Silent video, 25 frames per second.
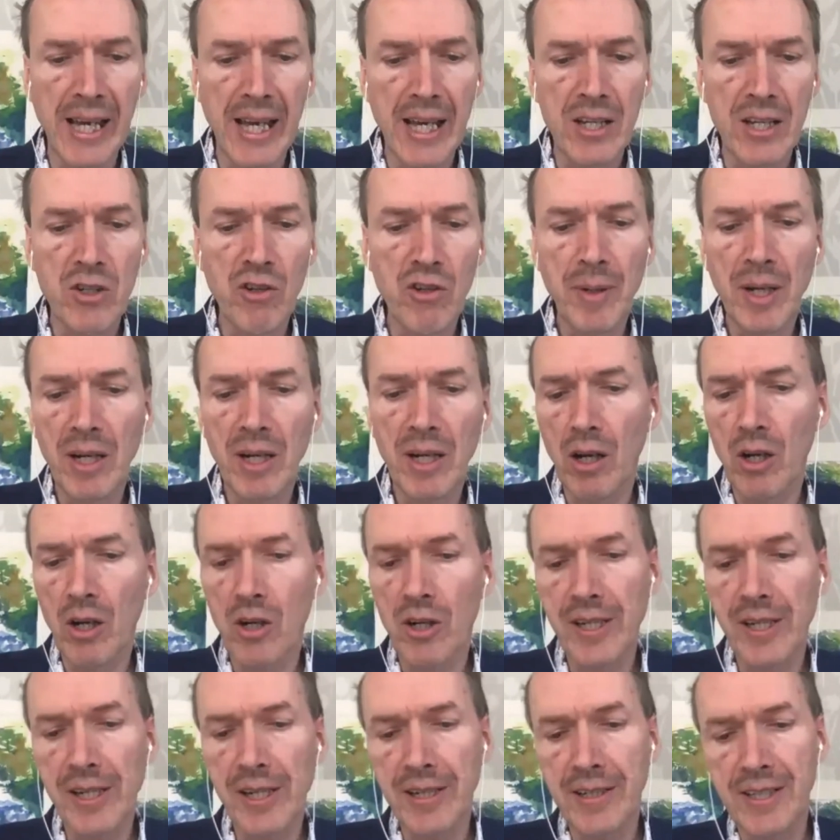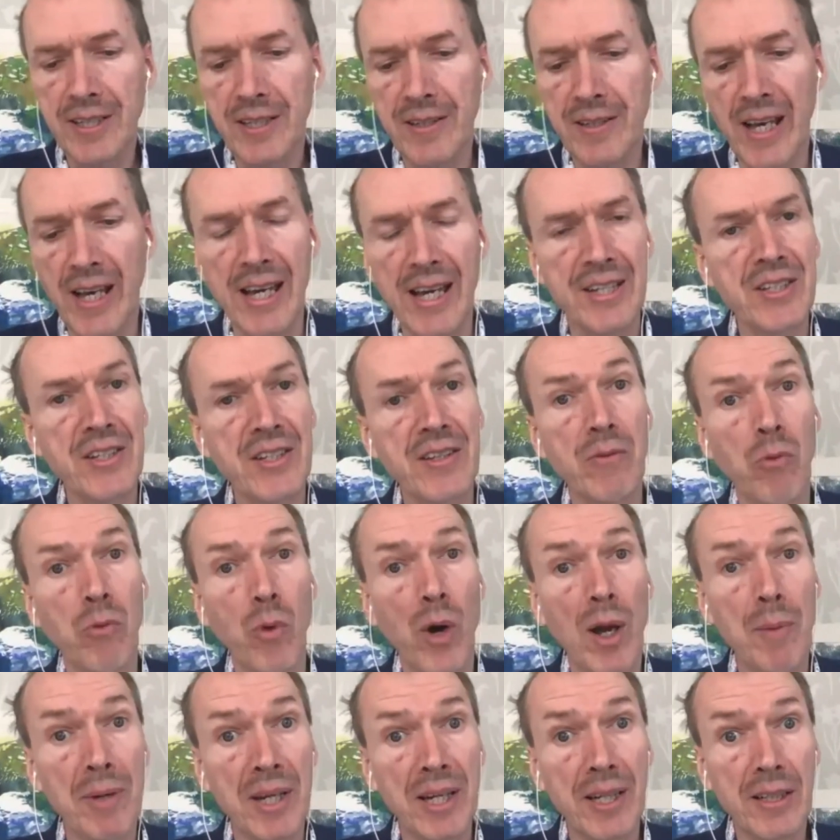you've been alerted that the
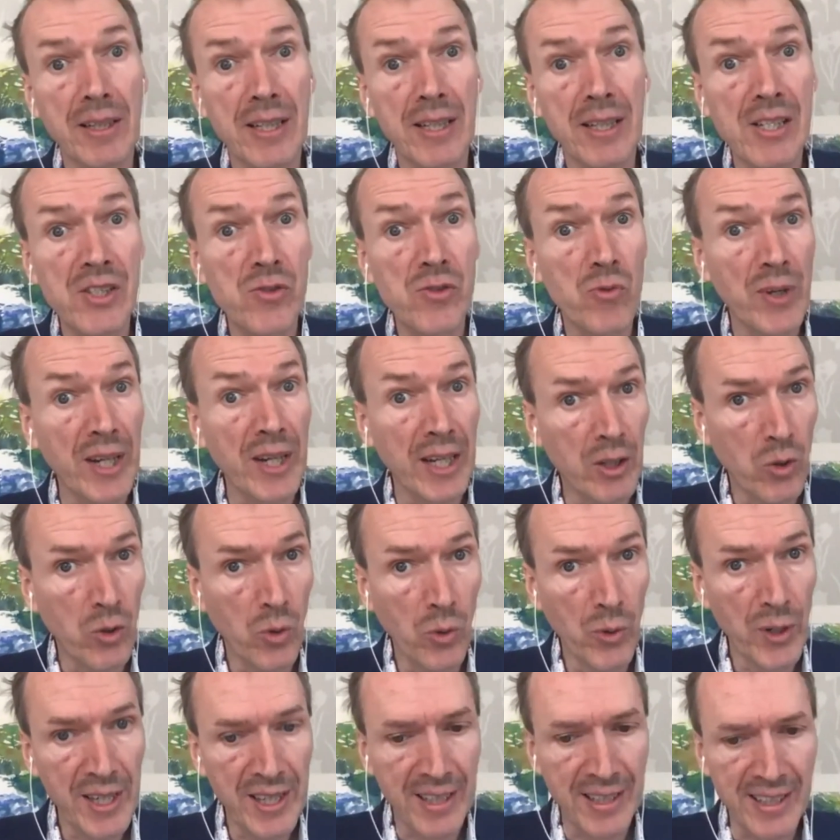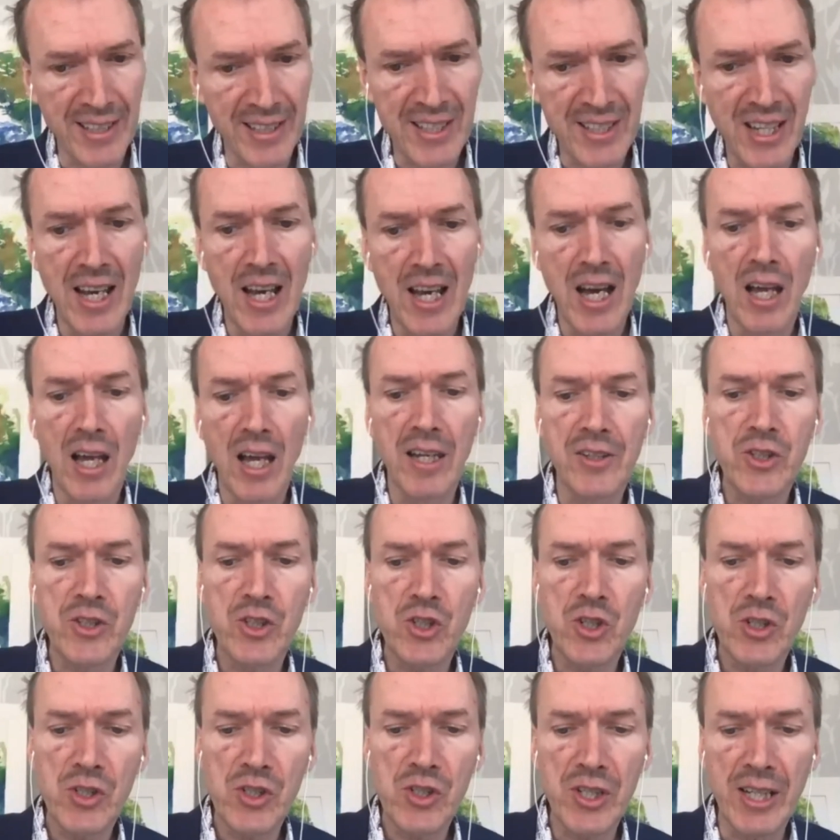webinar is recorded. Let's
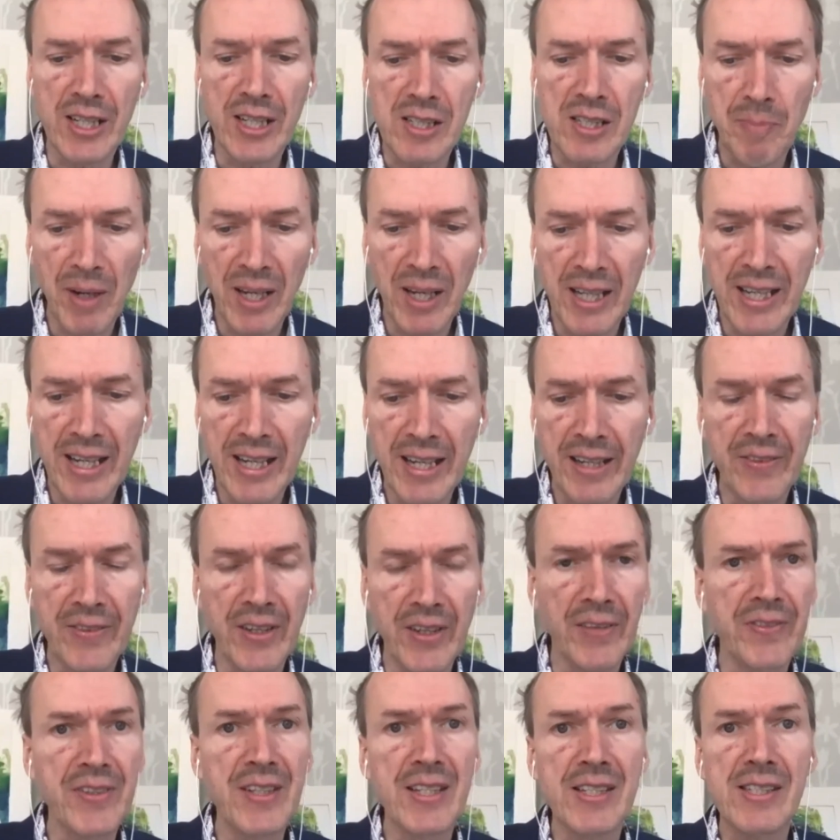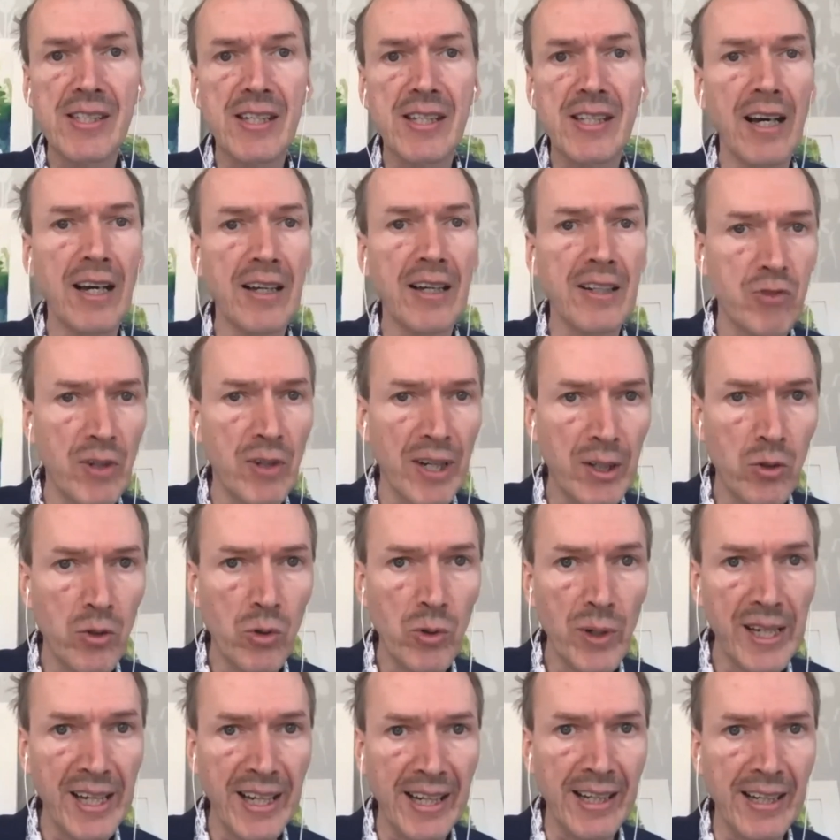just explain that this
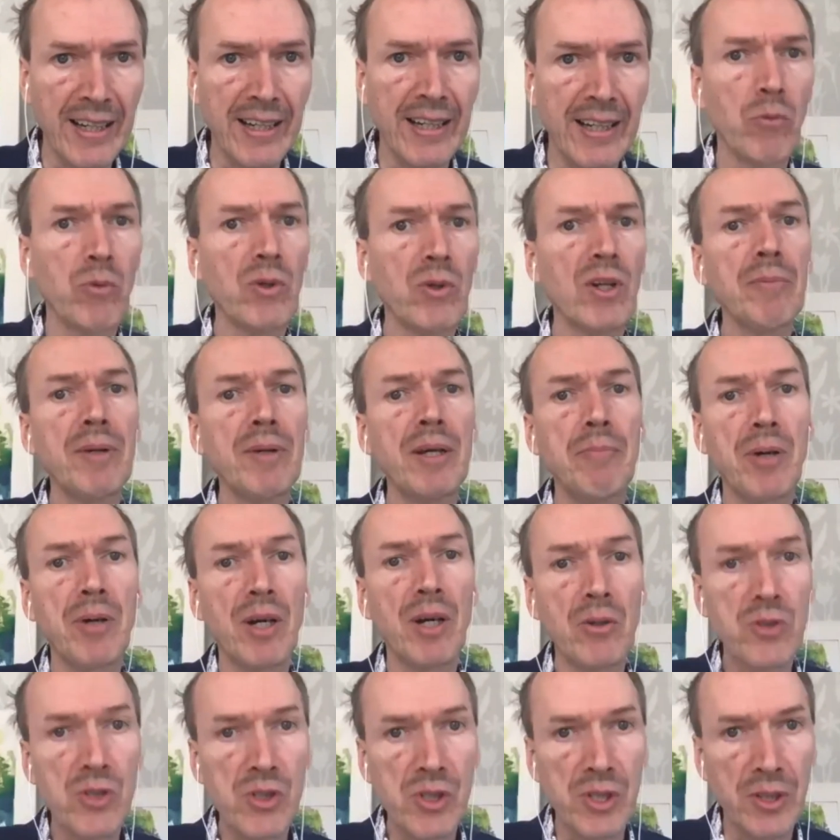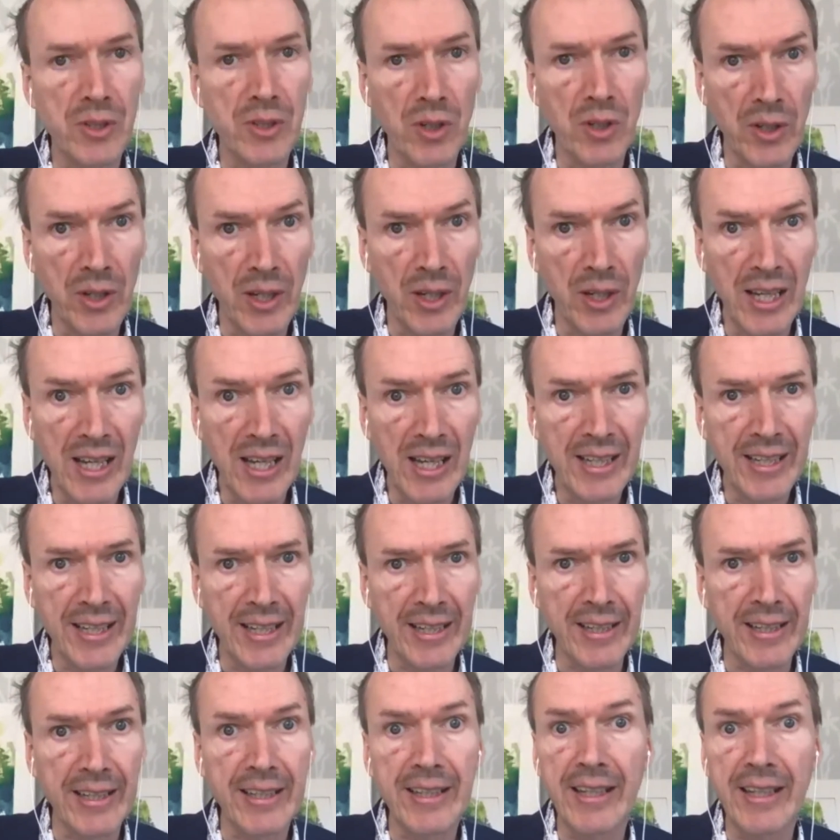recording will be posted
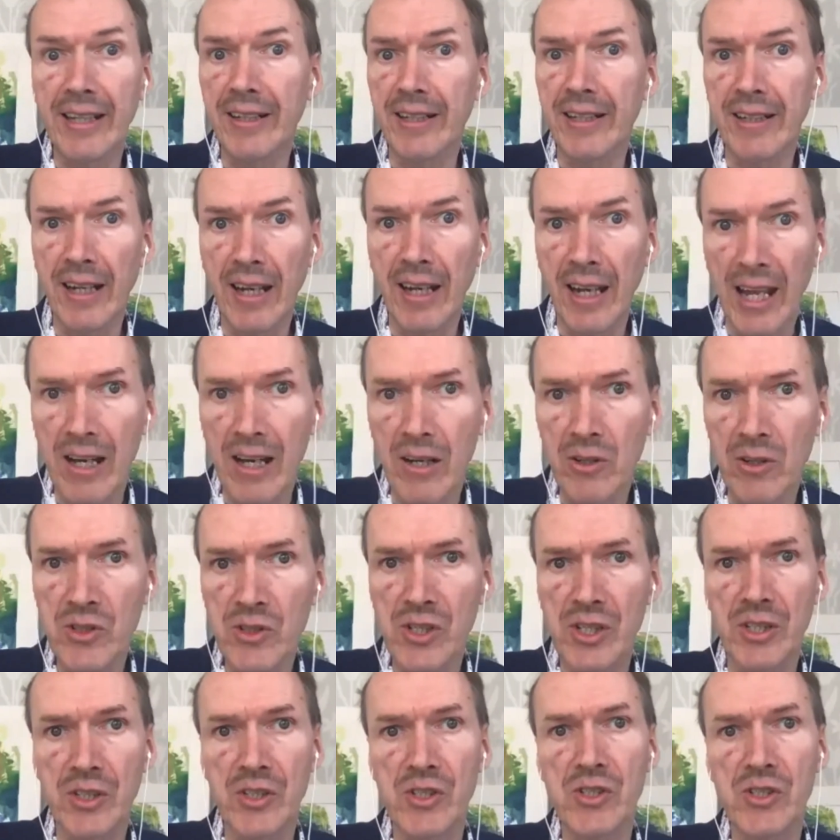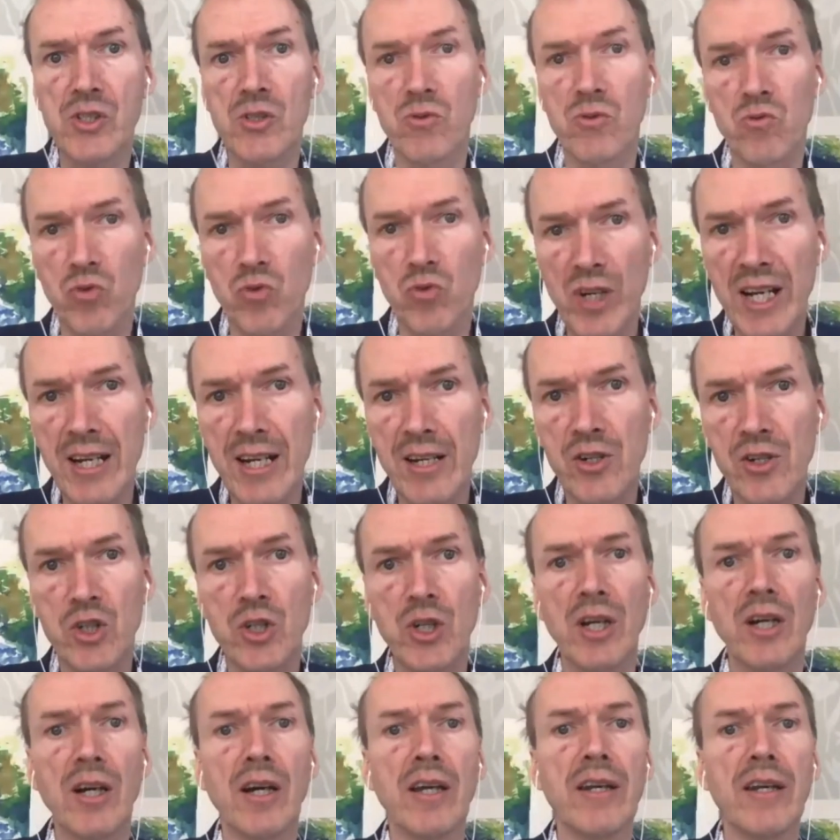online, and it allows us to reach
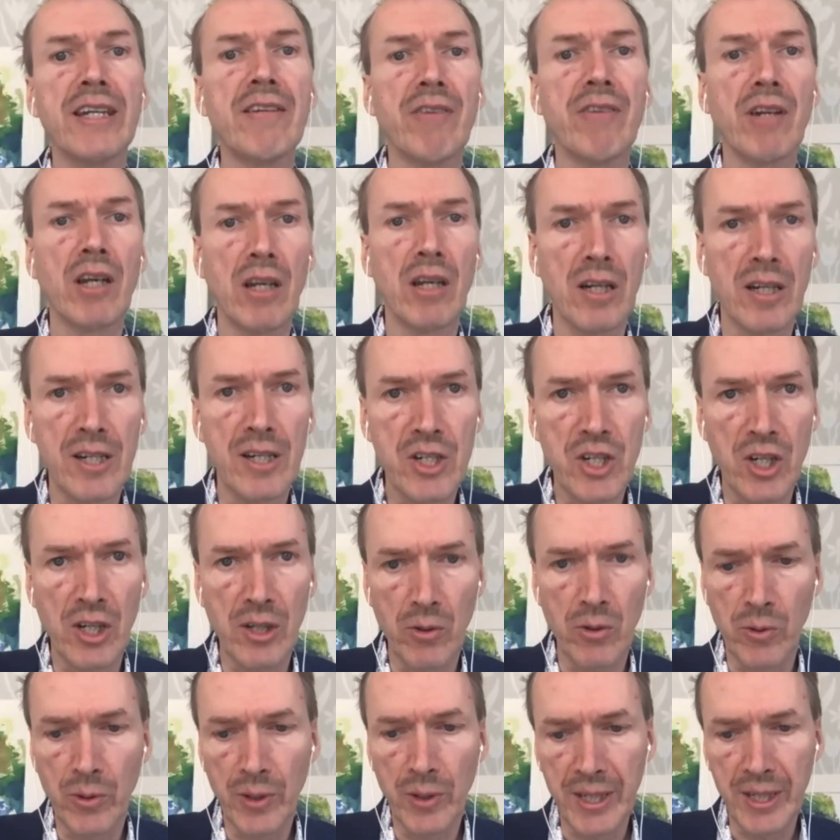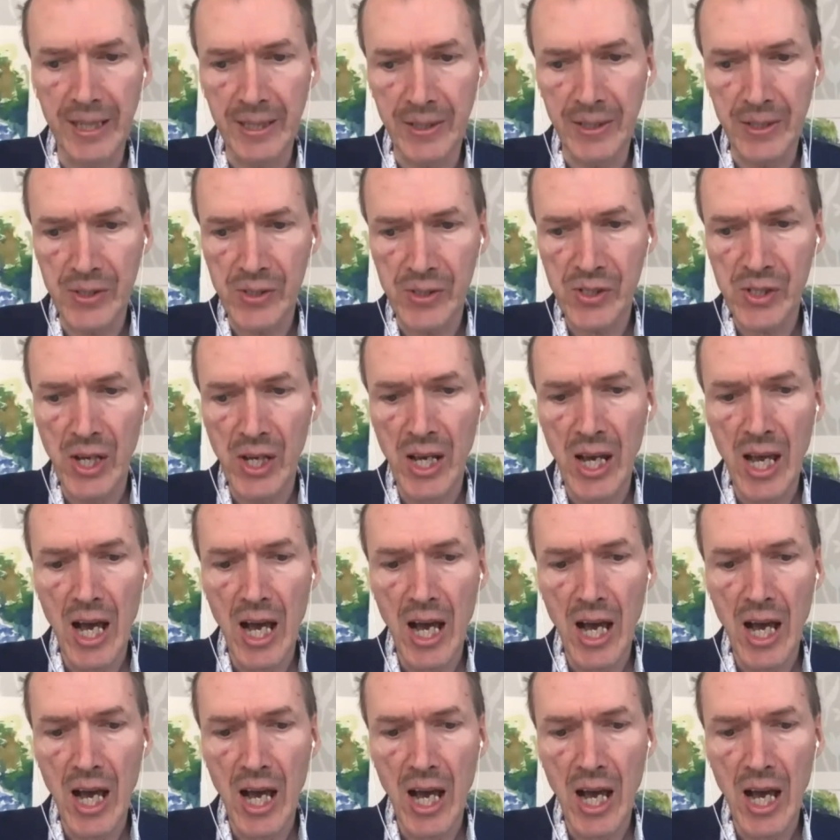an even larger audience.